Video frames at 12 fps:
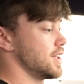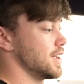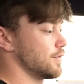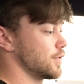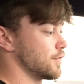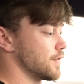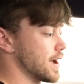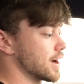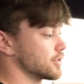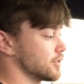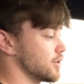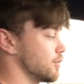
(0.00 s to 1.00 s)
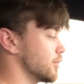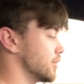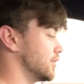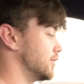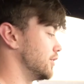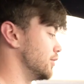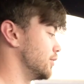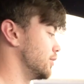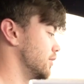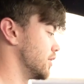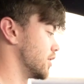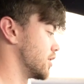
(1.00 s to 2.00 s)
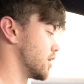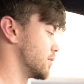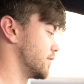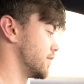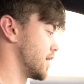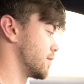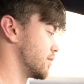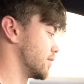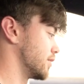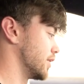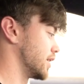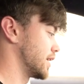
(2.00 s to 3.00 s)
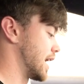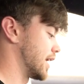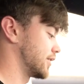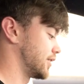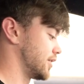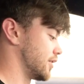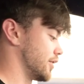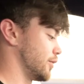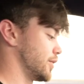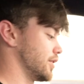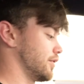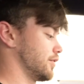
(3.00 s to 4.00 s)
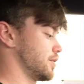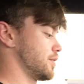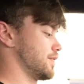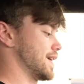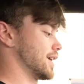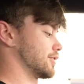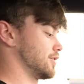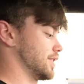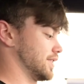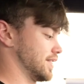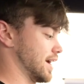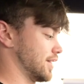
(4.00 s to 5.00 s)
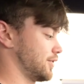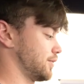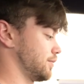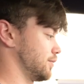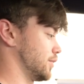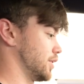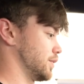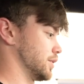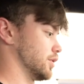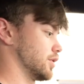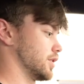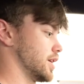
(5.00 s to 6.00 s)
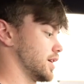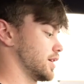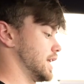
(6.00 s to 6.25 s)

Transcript: if the factory were to do a carbon fiber like accent on the wheel from the factory, that's what it would look like.